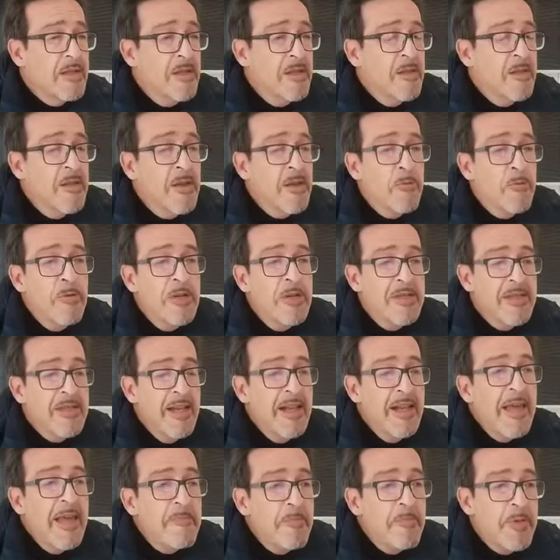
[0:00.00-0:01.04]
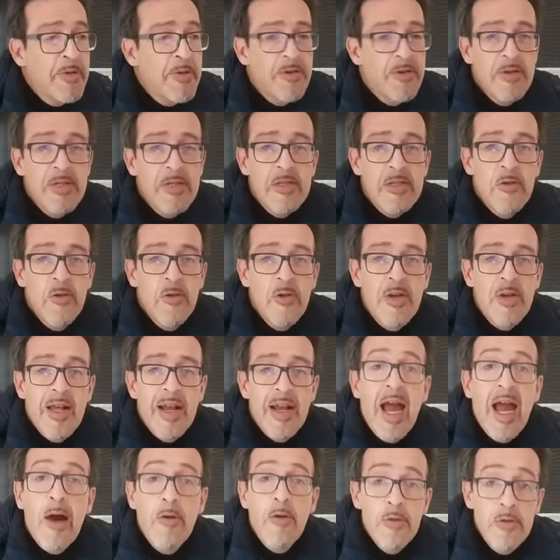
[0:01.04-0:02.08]
There was an emperor, it's called
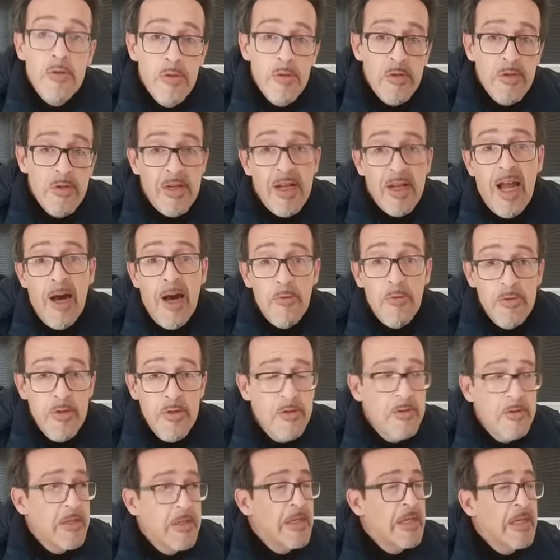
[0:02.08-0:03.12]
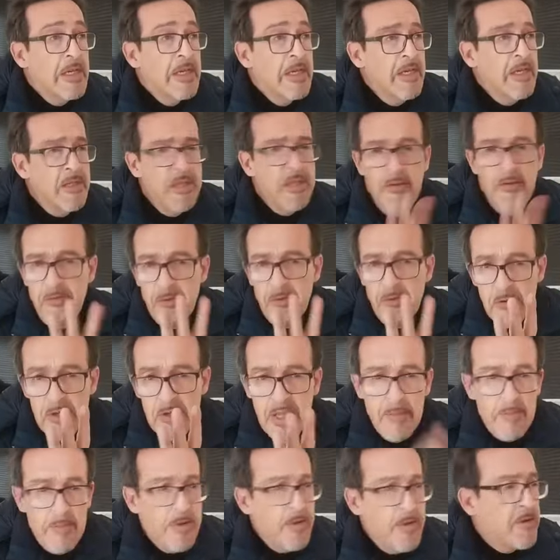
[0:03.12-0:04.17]
Claudio. He's the fourth
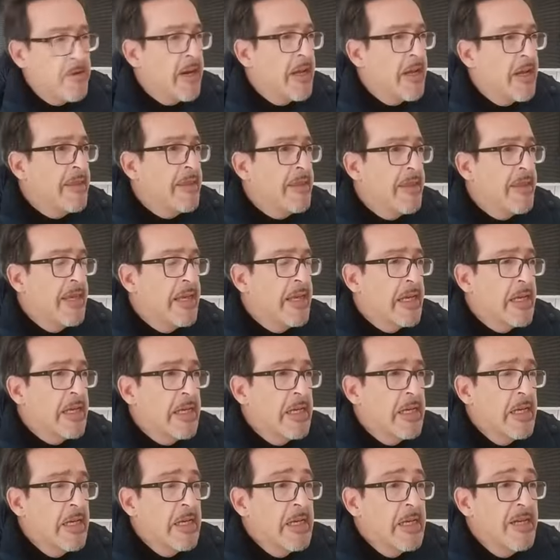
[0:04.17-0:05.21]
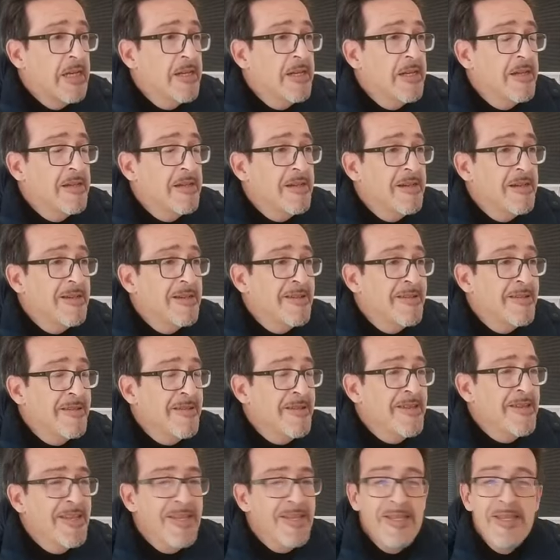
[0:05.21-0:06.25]
emperor, I think.
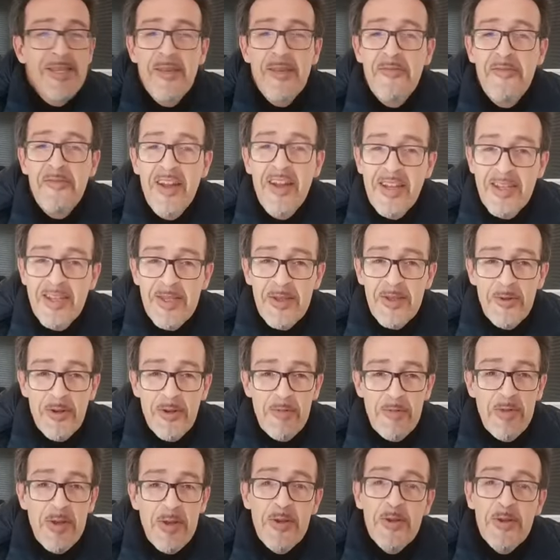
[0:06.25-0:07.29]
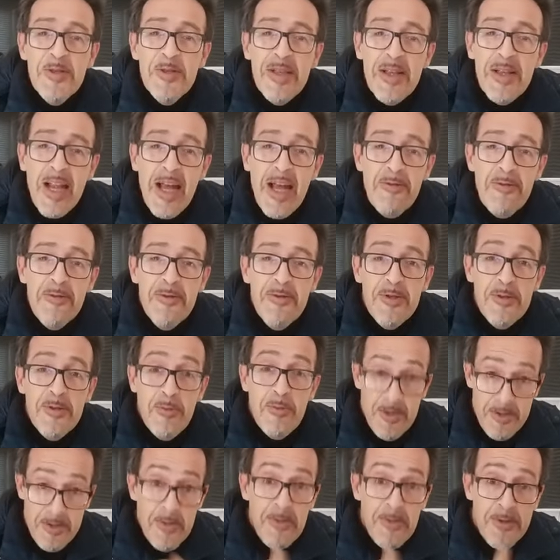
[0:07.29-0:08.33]
It's a funny story because Claudius
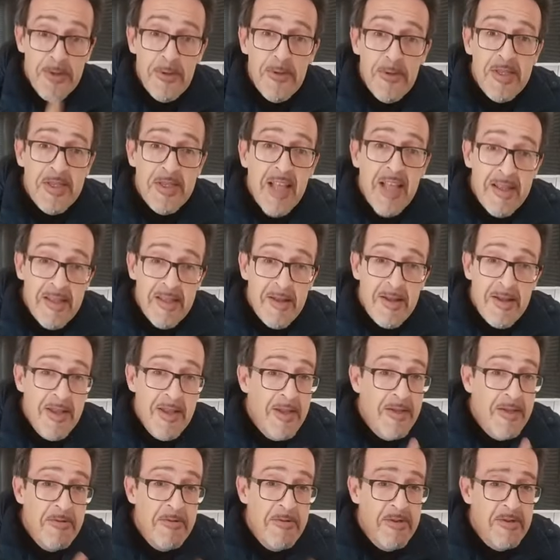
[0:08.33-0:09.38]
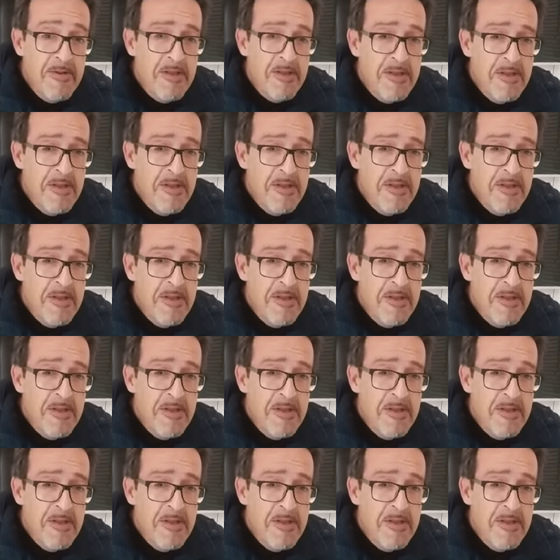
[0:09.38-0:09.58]
was also stuttering. He was